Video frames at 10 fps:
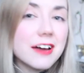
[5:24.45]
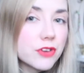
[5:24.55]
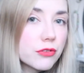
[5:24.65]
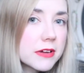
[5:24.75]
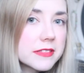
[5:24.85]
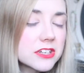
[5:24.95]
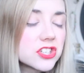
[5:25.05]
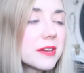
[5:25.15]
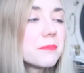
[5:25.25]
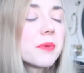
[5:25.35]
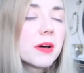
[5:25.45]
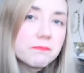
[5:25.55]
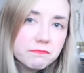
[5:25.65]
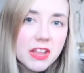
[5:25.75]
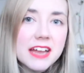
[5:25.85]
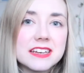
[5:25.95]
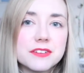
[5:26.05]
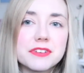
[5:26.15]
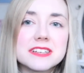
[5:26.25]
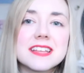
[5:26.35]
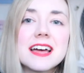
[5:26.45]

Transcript: Have not read this yet, but I need to fix